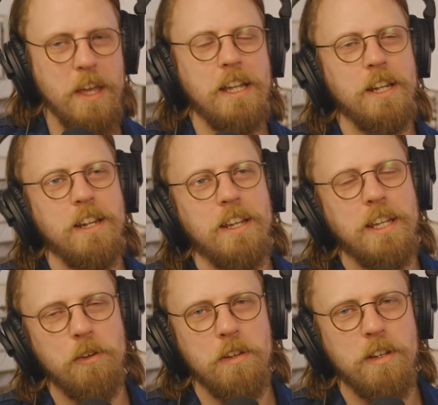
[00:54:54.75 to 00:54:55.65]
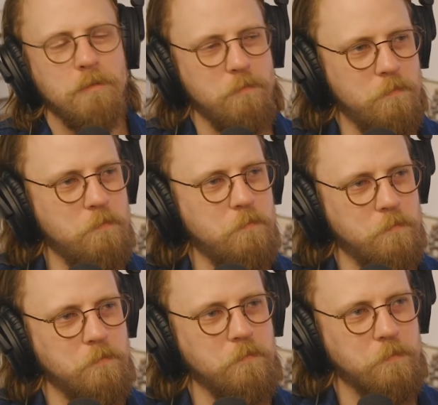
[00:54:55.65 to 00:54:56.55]
with it, because I'm telling you,
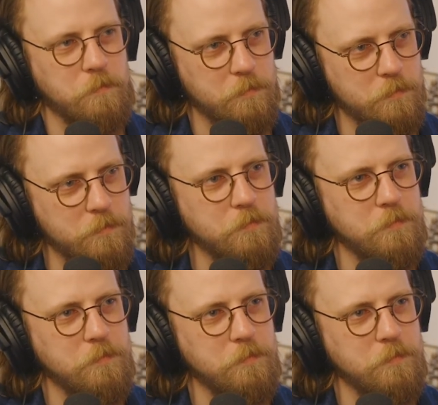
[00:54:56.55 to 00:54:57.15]
in a